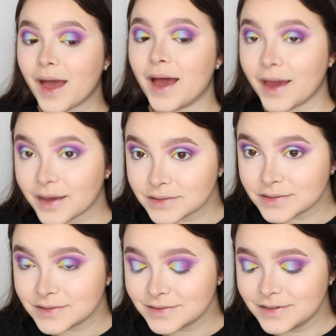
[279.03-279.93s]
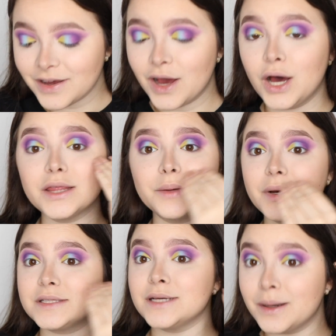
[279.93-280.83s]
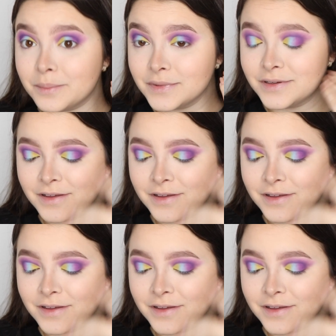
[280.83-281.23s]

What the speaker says: eyes on the bottom.